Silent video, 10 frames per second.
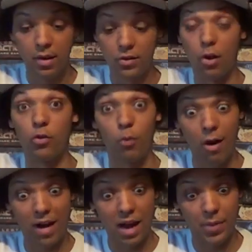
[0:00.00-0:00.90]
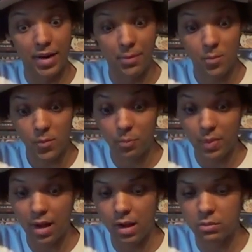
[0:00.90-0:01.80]
So I was well happy.
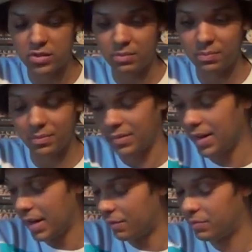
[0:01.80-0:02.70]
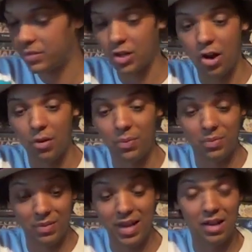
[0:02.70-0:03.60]
Um, yeah, so
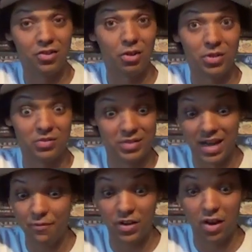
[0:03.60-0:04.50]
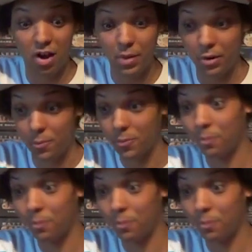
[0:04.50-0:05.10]
yeah, so just left the car boot.